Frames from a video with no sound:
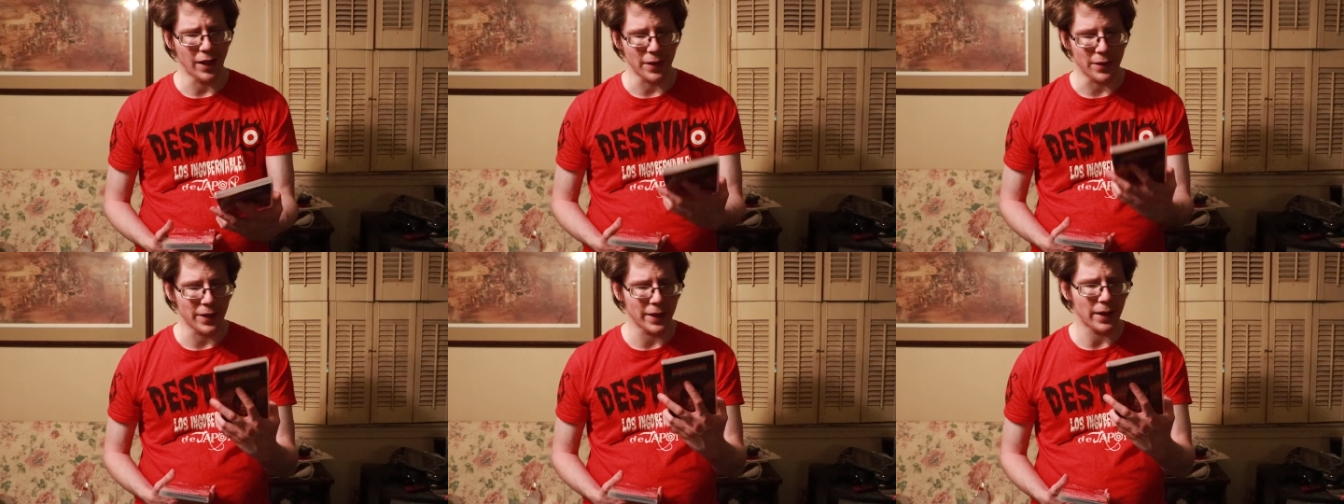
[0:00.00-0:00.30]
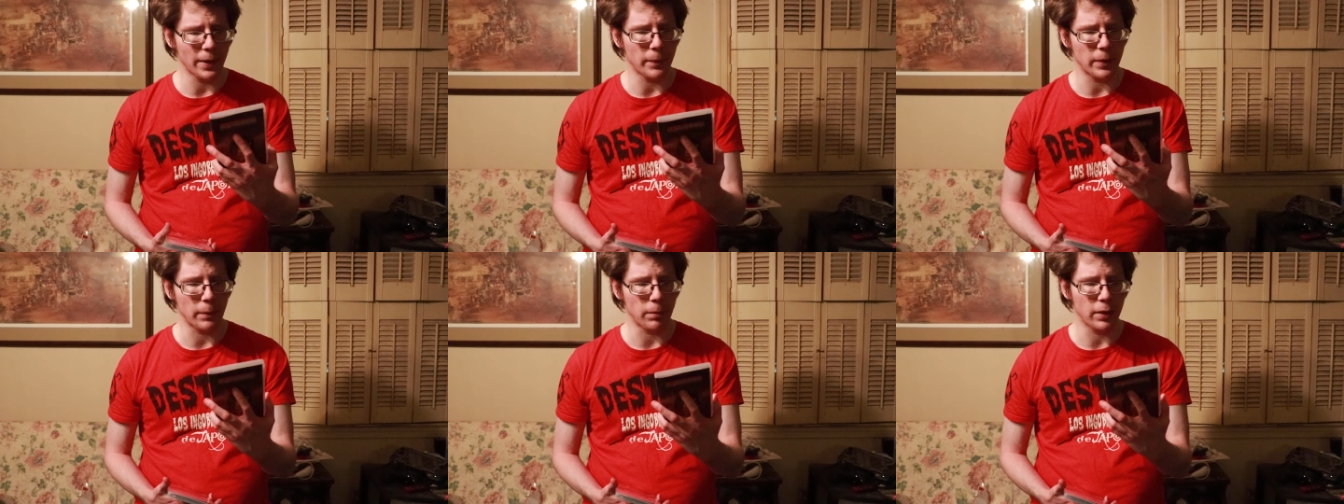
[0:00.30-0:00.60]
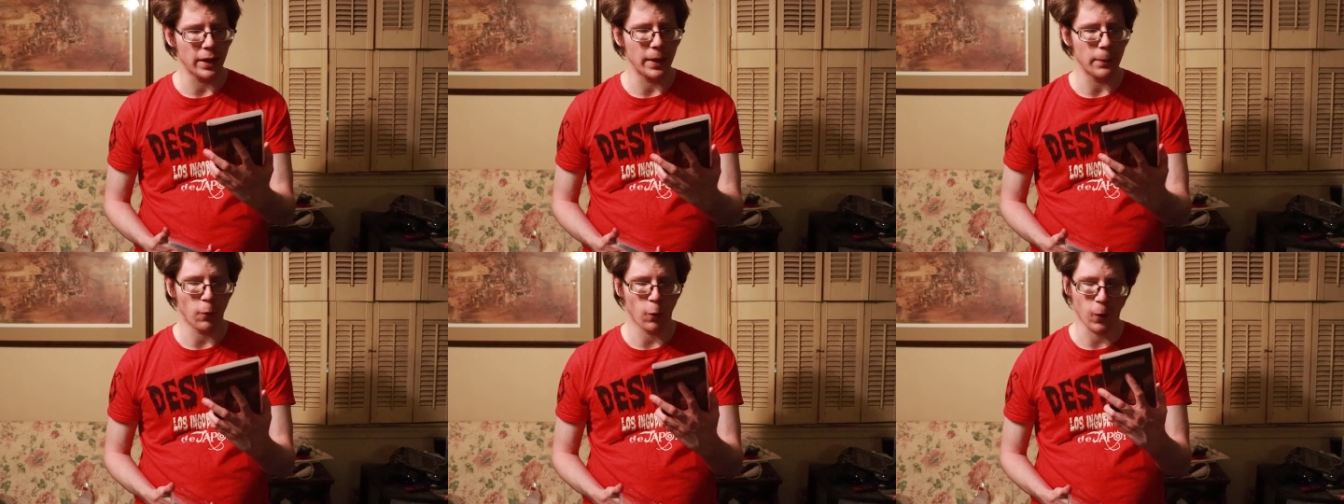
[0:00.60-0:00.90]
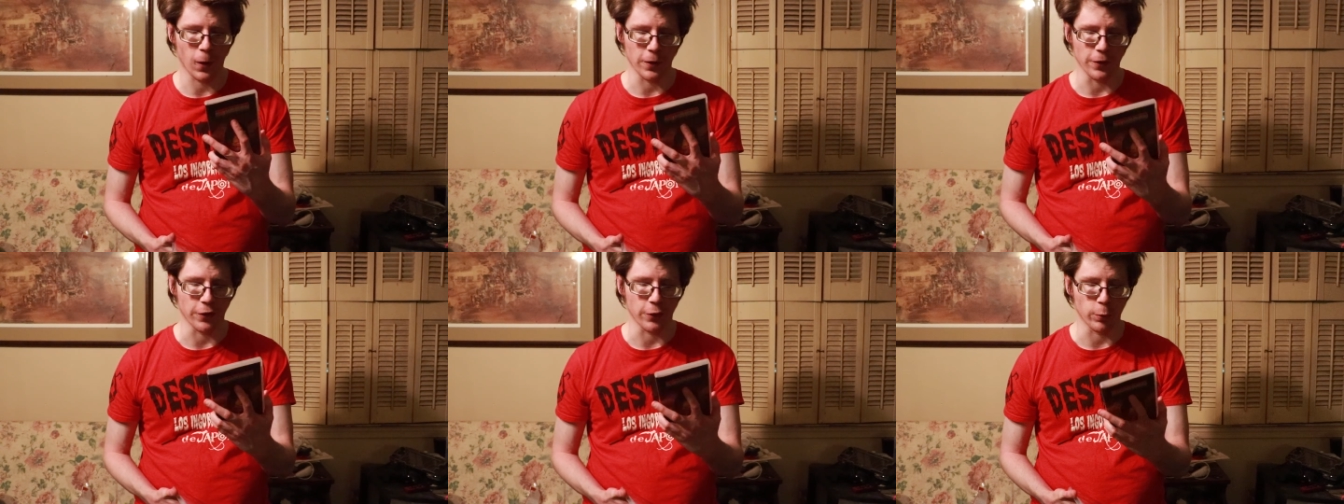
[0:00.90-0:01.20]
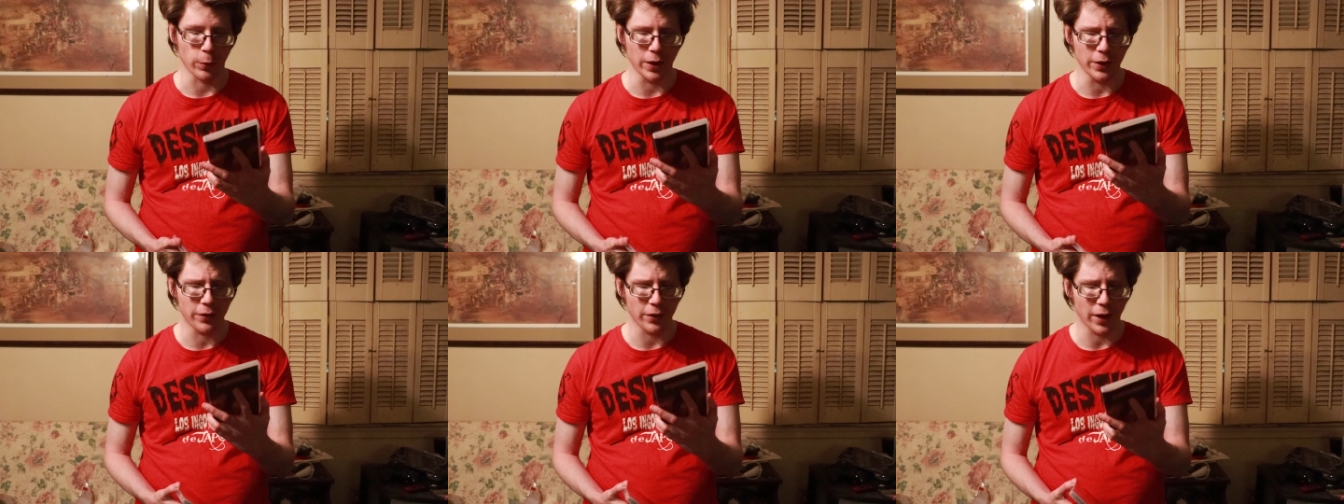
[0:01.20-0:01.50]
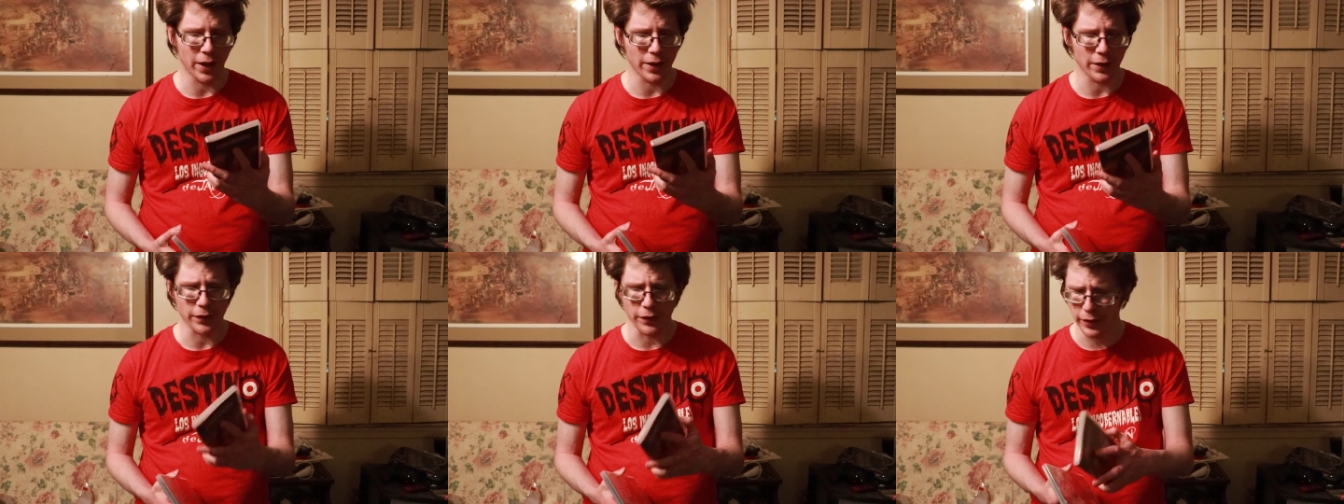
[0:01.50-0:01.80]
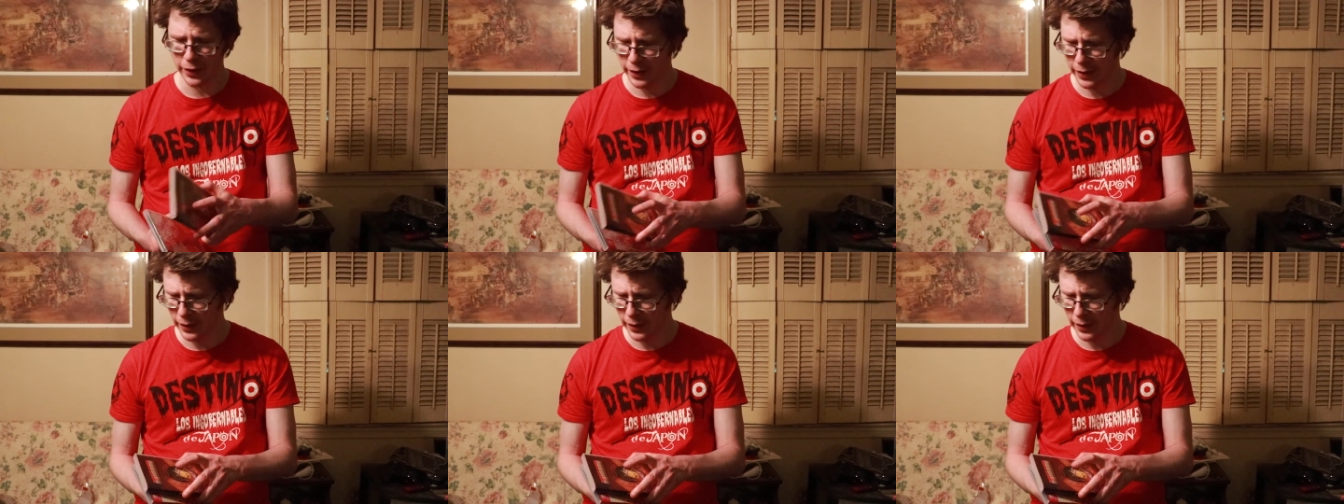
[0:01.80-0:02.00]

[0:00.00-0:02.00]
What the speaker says: I think I'm going to play it more on Switch, honestly.